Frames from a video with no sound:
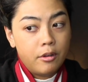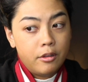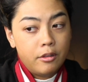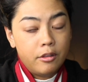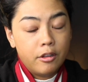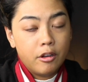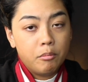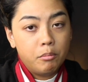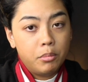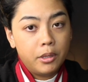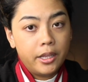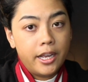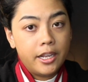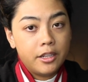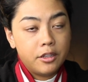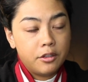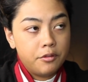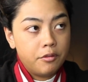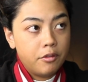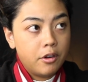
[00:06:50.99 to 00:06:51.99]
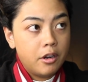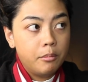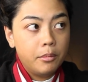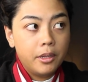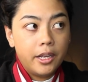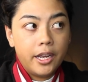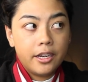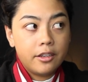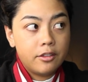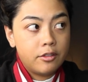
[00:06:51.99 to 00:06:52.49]
their blends, from
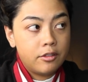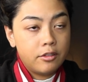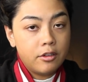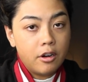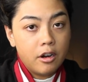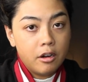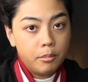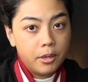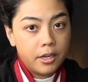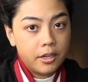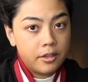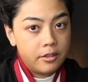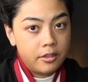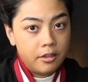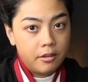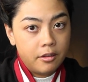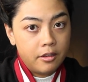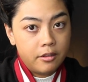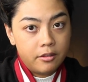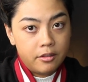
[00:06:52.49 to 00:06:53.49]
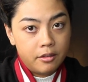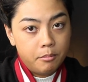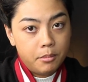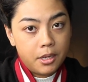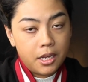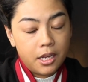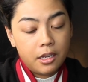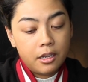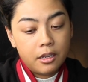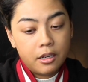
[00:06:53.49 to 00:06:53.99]
like Starbucks to
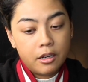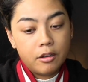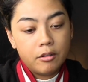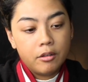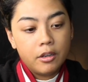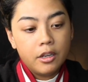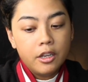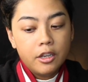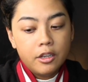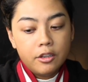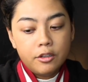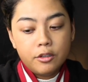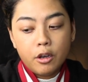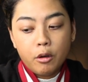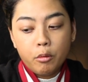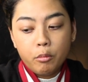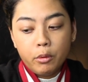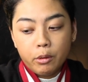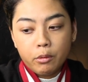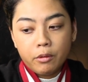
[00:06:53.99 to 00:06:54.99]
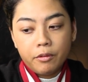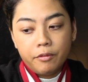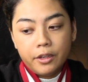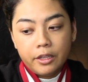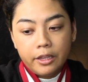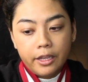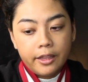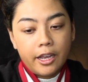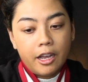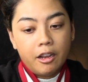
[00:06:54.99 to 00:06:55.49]
me, So we were
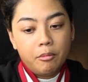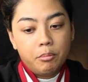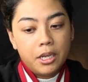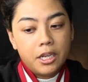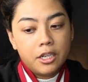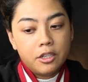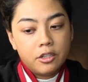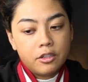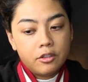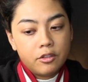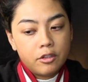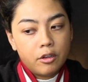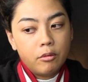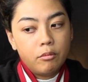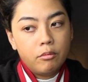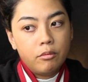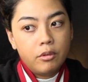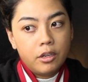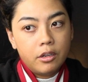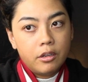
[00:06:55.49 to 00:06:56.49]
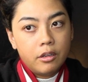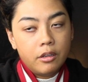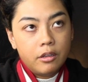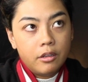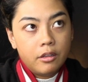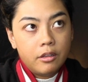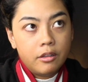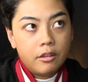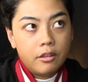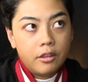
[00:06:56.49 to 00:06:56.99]
feeling that pinch. And so
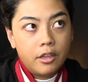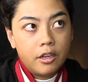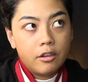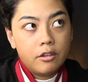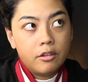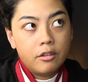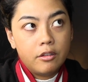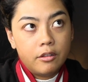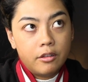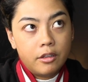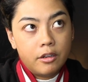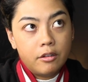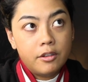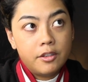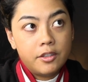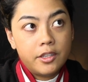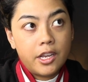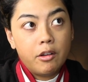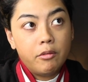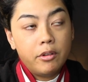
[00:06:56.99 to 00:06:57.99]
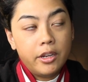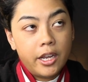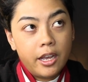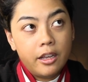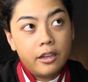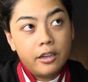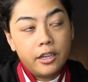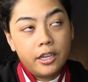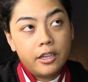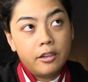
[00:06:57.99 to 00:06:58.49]
there is that
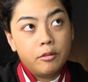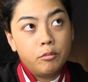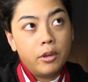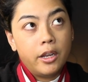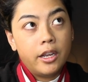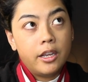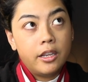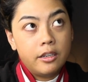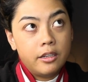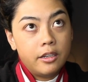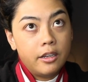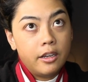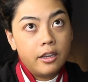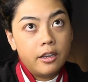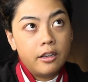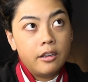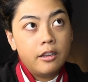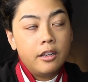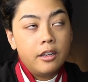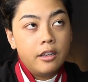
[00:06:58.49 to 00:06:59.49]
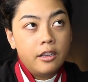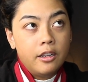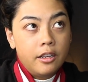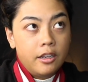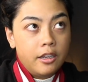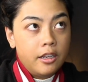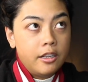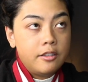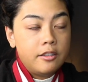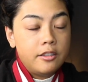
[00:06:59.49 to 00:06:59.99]
reality, and
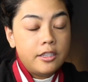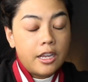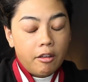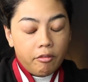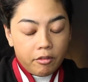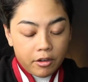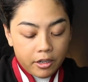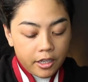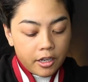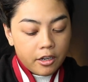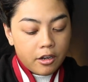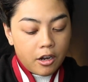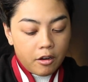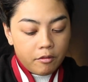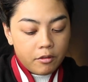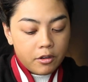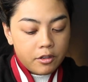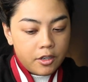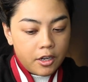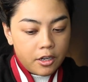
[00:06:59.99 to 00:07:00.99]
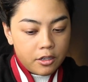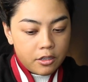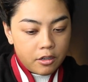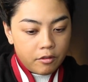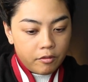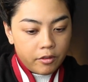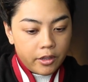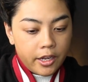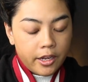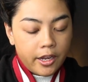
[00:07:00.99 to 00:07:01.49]
it's definitely a
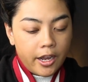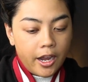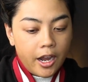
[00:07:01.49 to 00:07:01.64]
conversation of like